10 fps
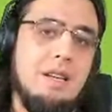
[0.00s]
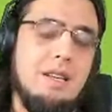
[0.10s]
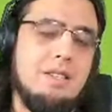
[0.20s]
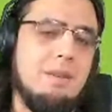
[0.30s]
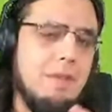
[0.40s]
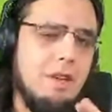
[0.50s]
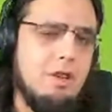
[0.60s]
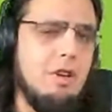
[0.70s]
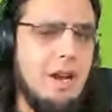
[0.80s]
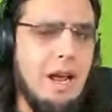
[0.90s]
that something
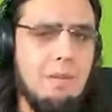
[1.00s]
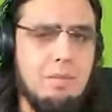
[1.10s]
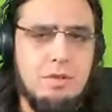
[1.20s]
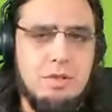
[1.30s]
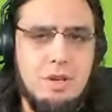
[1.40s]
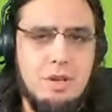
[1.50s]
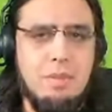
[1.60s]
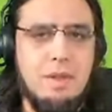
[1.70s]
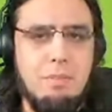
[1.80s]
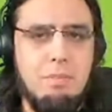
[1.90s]
good happened or
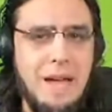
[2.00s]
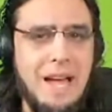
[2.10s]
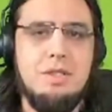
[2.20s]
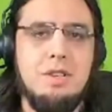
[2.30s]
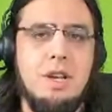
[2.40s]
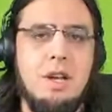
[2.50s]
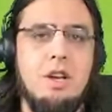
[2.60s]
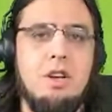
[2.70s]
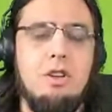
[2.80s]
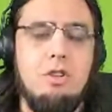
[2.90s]
something bad happened,
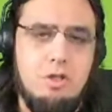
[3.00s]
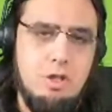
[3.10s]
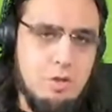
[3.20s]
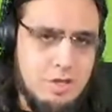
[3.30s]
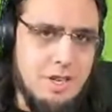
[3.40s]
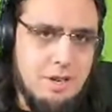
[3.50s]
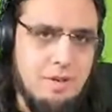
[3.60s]
you juice it.